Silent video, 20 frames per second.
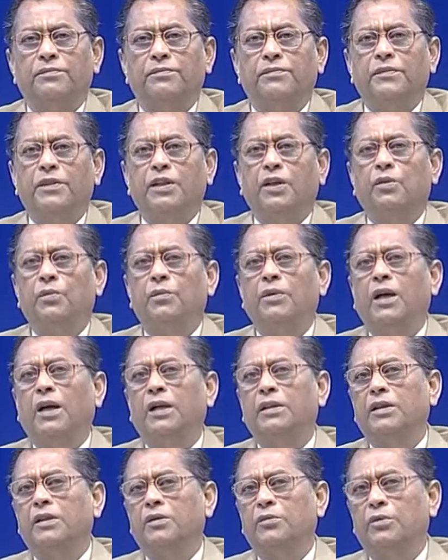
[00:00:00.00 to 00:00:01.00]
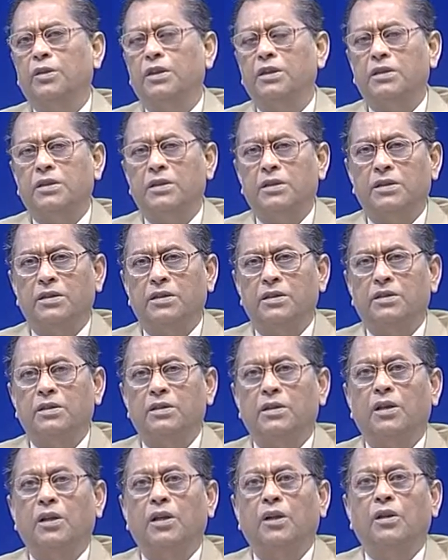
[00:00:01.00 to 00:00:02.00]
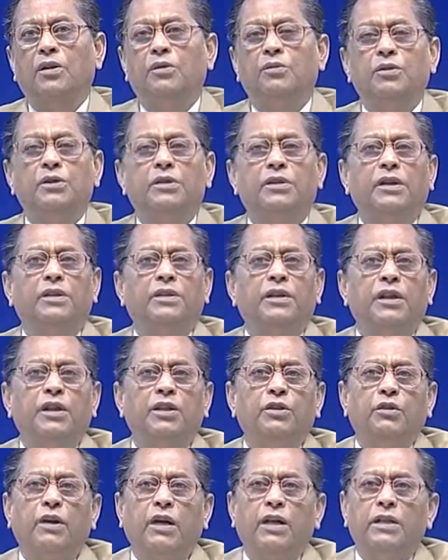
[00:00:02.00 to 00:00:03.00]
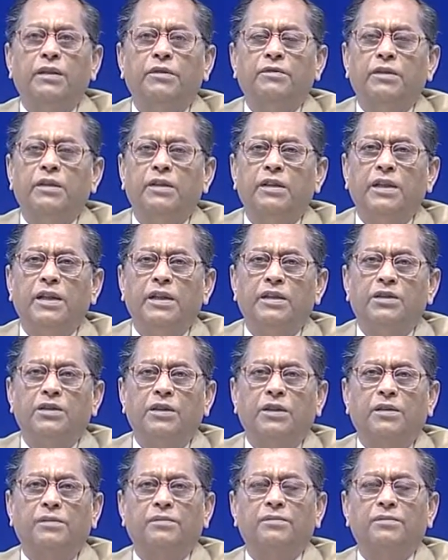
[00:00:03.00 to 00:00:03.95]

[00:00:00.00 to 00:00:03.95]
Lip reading: There will be other wastages which are radioactive in nature.